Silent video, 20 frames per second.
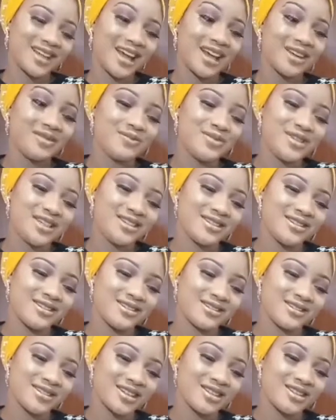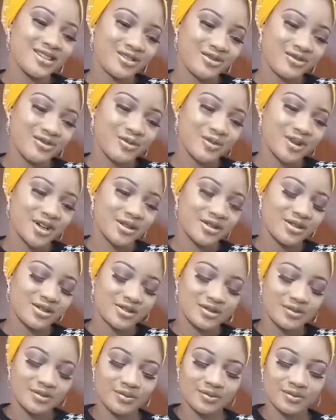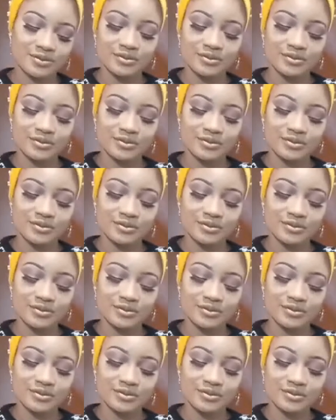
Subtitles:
And Peace. I steal from her too.